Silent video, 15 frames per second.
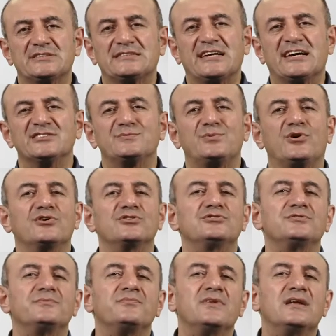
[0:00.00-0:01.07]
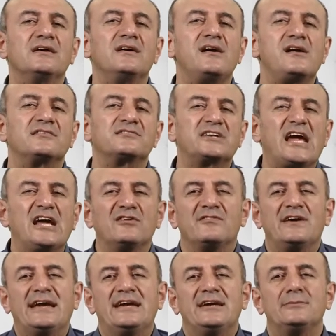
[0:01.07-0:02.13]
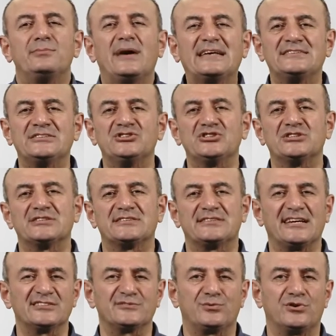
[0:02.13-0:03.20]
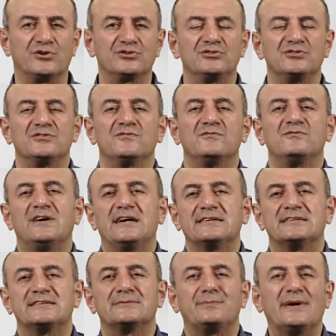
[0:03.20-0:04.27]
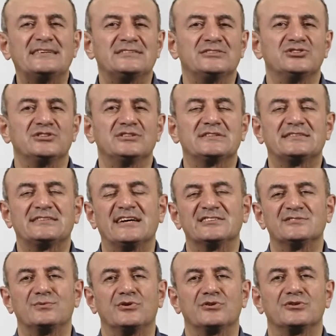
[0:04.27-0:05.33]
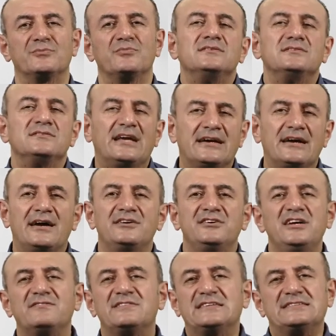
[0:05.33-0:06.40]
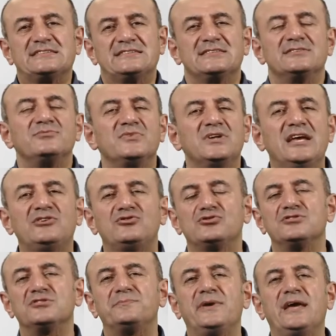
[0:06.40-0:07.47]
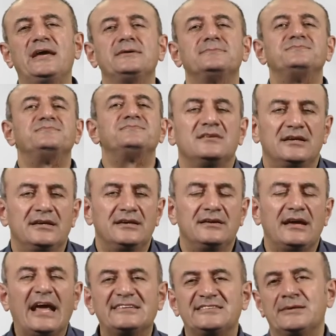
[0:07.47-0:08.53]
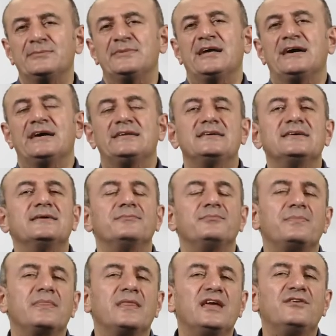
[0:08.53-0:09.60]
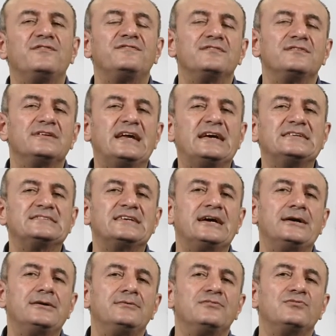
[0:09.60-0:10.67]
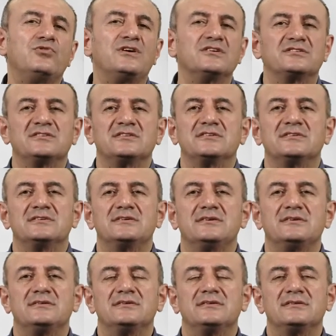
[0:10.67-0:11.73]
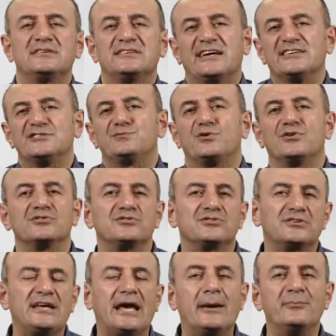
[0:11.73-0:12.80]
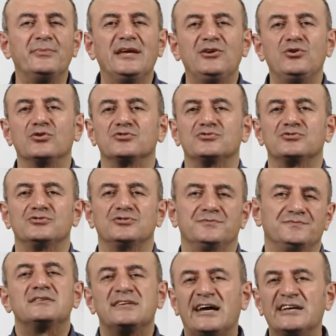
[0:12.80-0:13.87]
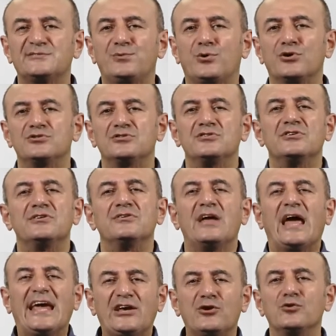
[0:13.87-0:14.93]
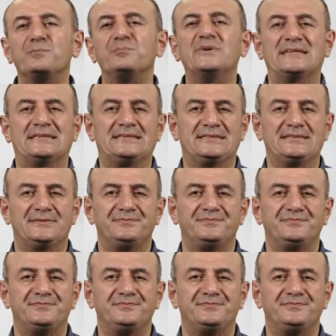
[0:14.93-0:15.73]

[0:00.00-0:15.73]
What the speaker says: transport, railway passenger transport, water passenger transport. There are rivers it should be examined if there is a water transport can be used. Transport equipment,